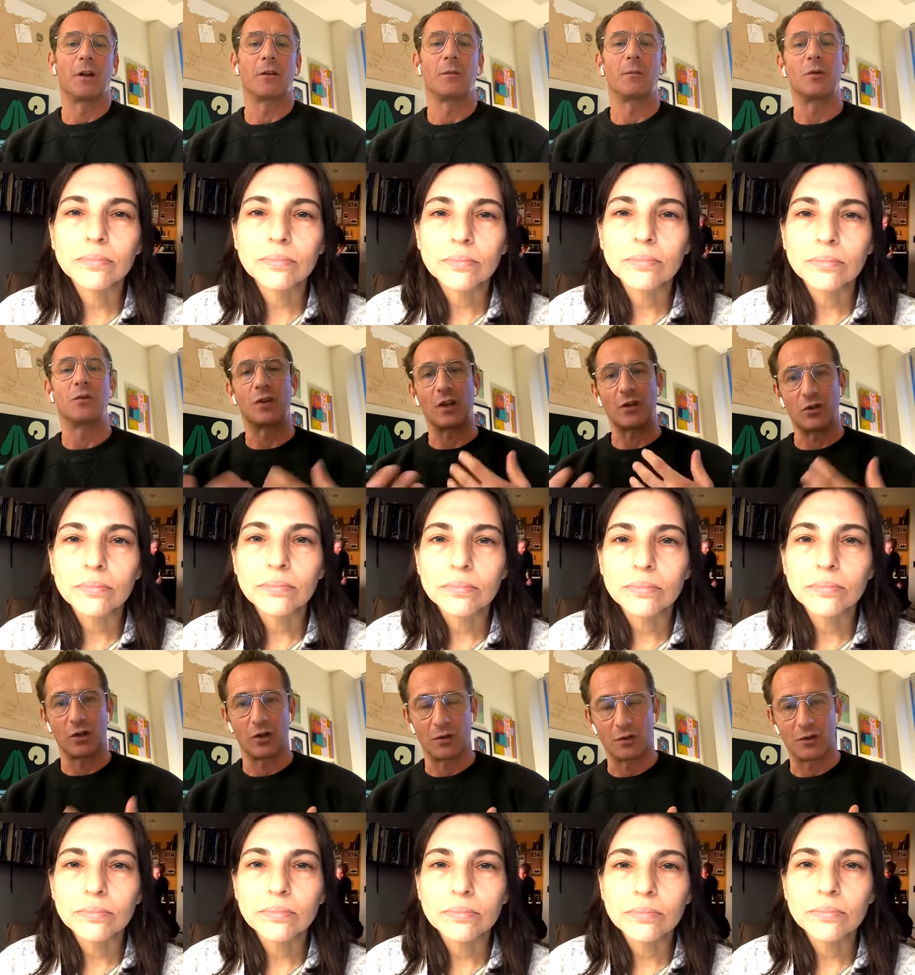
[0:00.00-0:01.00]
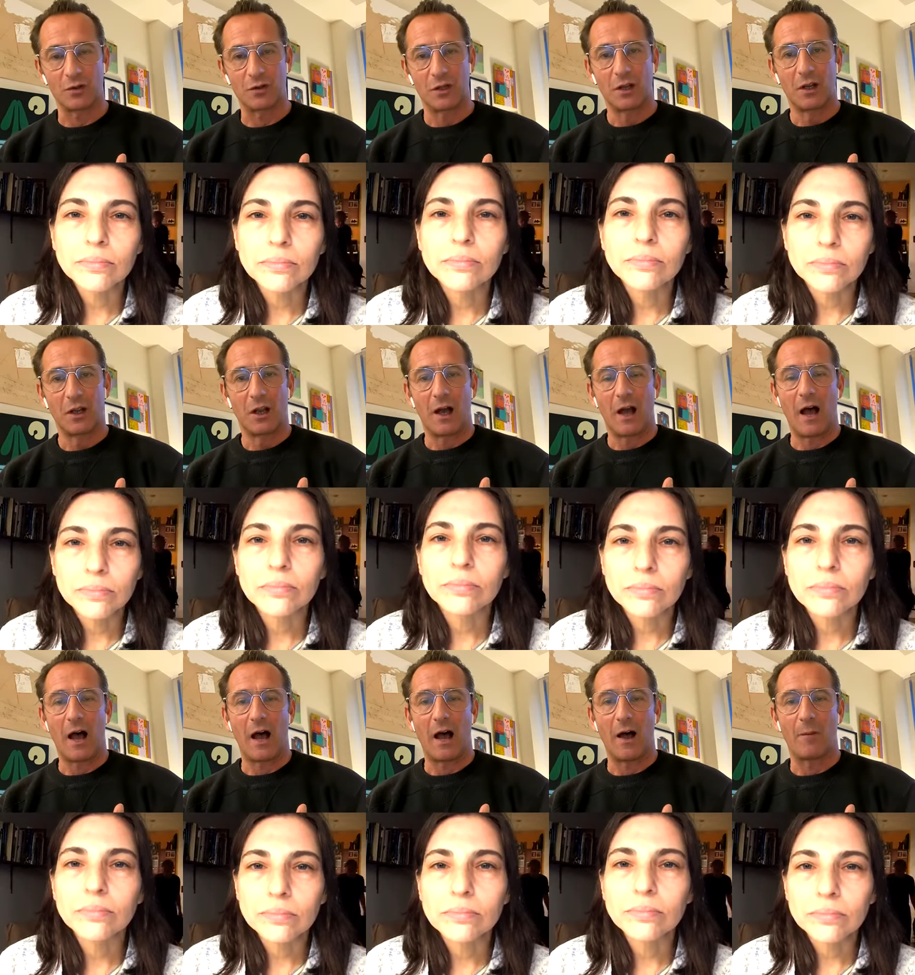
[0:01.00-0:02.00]
Speaker 1: know the musicians
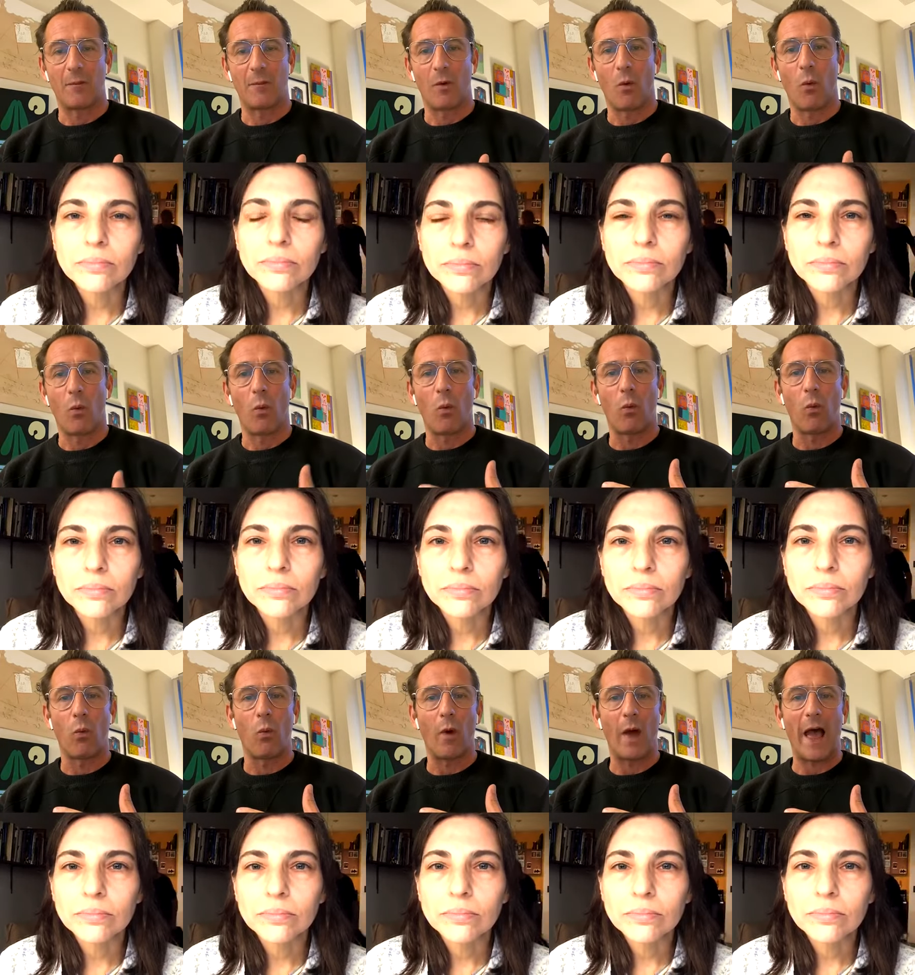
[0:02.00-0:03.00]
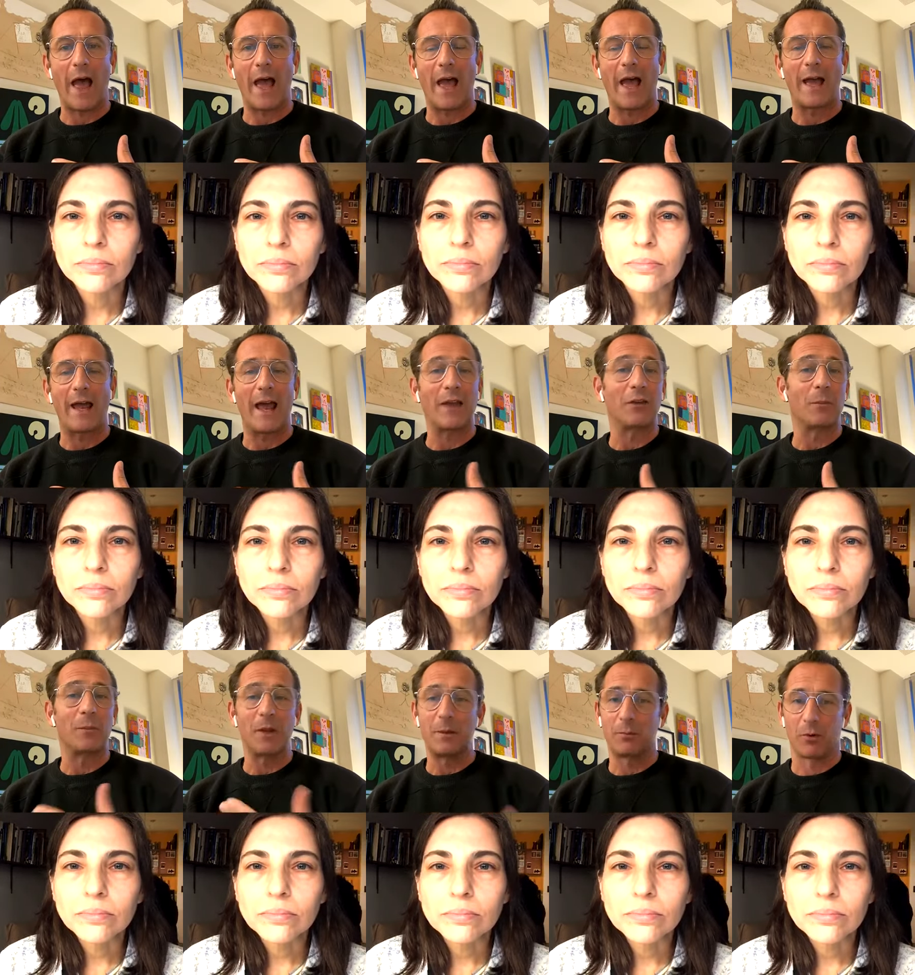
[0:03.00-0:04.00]
um, and, and, the
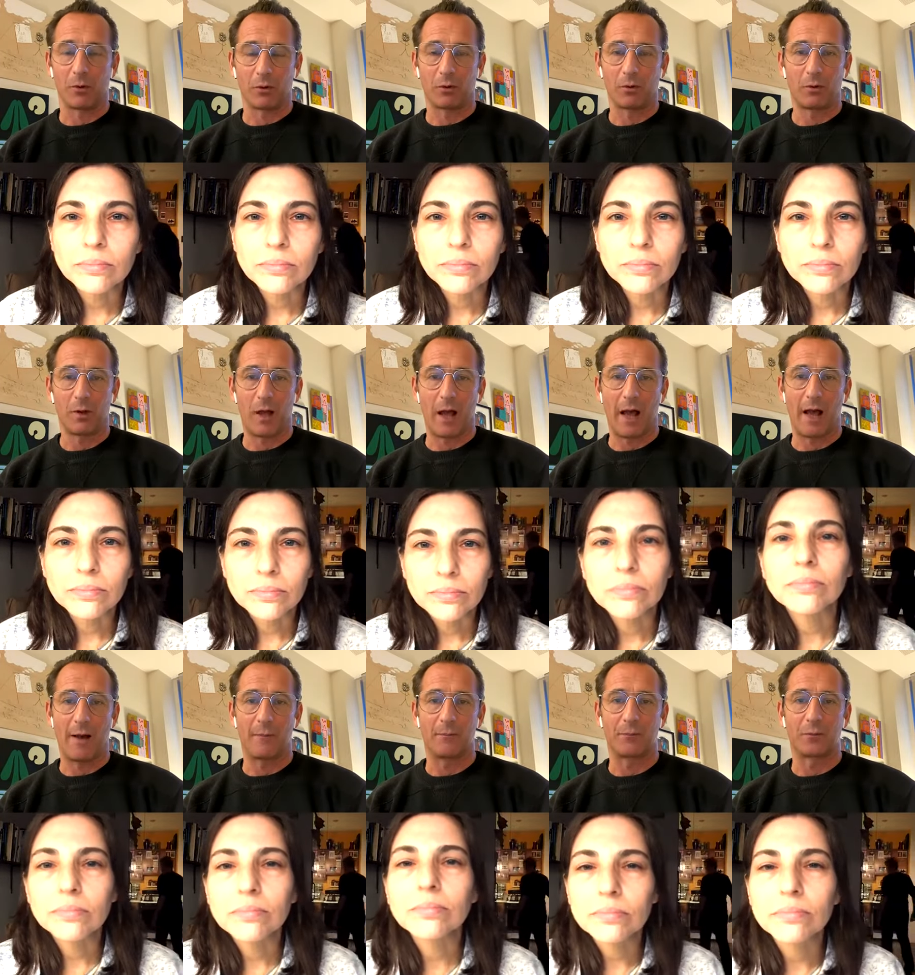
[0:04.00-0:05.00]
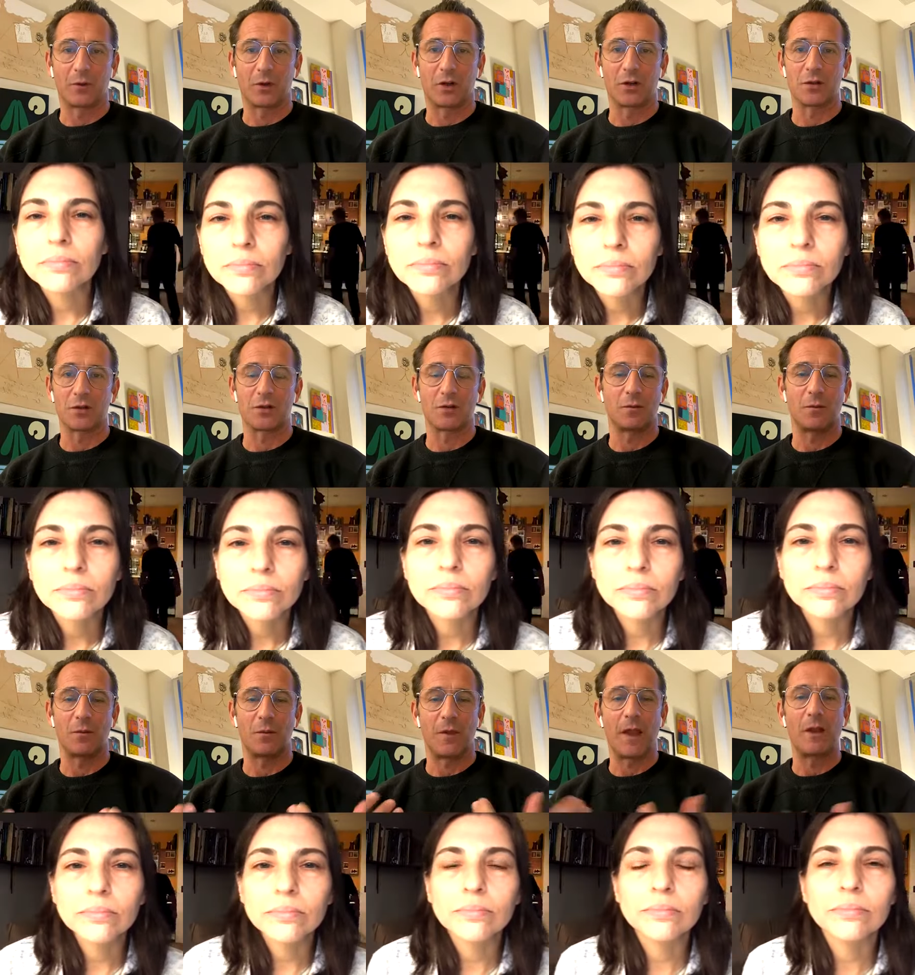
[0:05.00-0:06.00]
people because um,
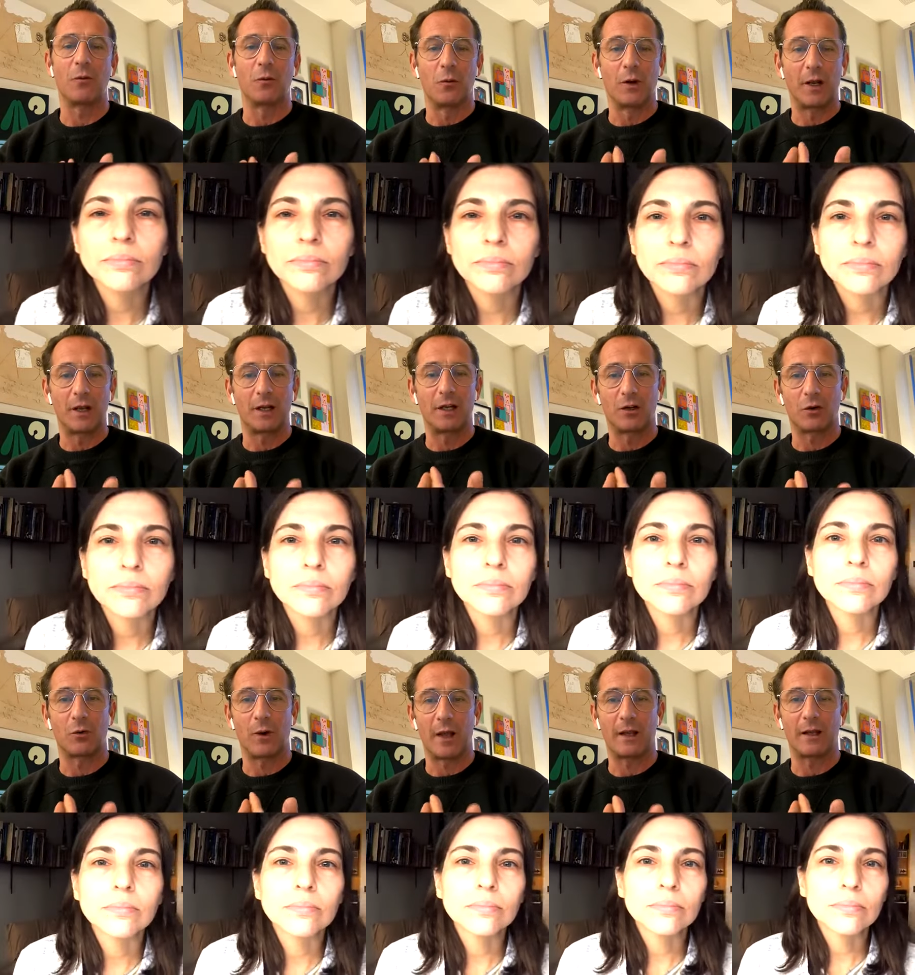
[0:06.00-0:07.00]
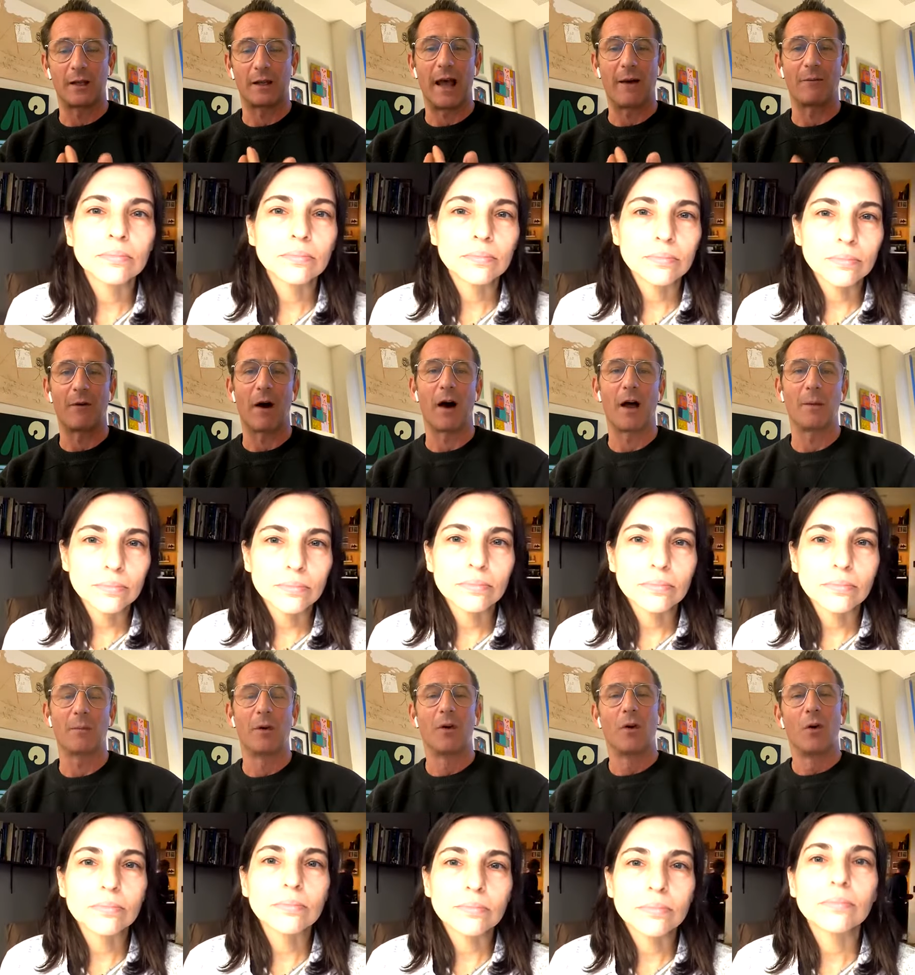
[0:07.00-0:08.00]
they really created that vibe.
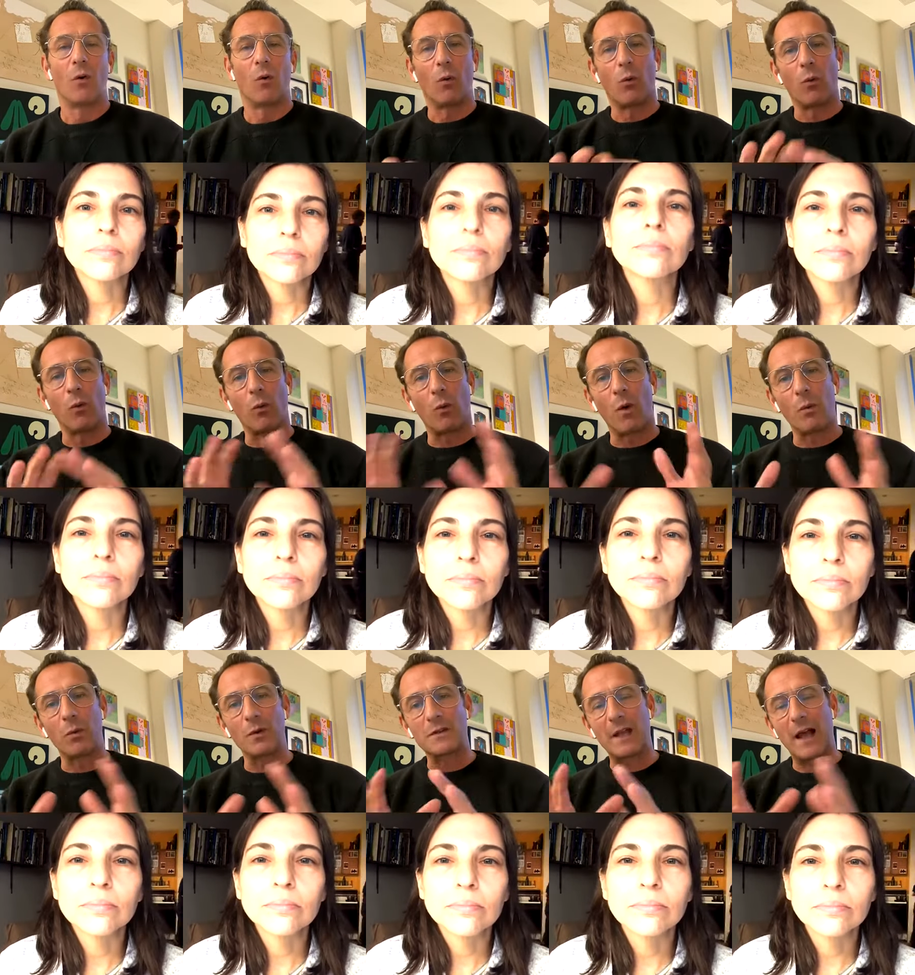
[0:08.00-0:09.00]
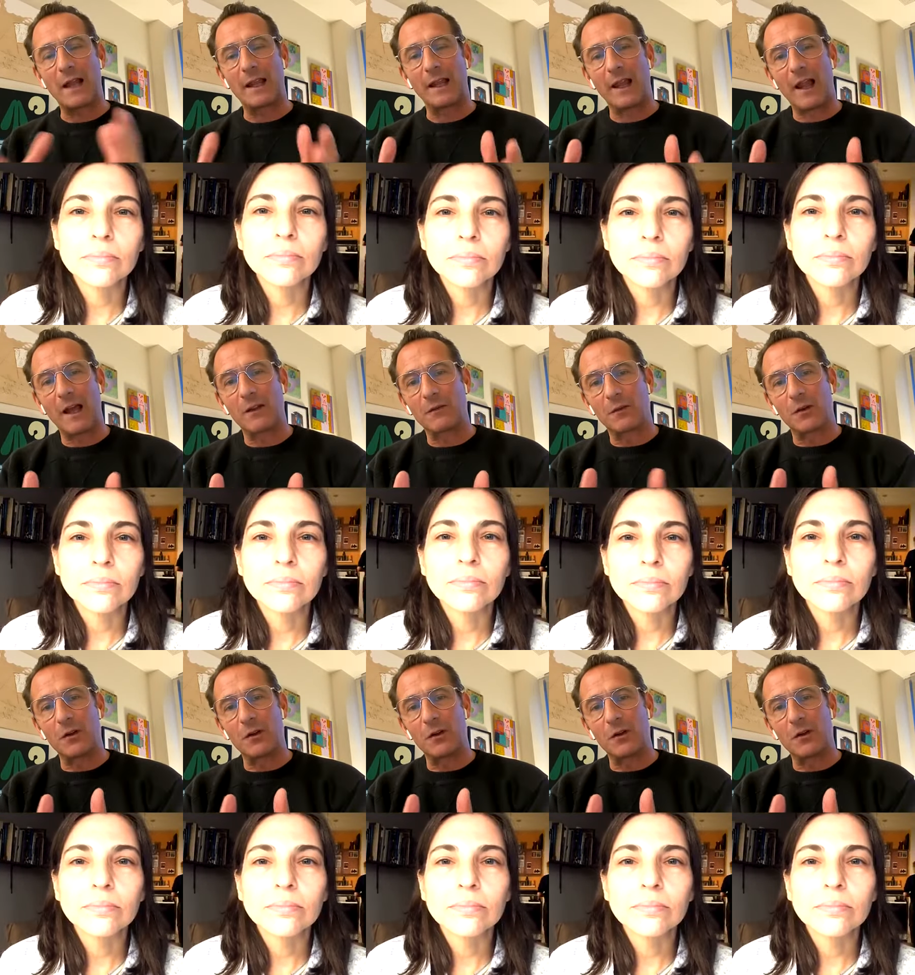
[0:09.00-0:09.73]
What was that like for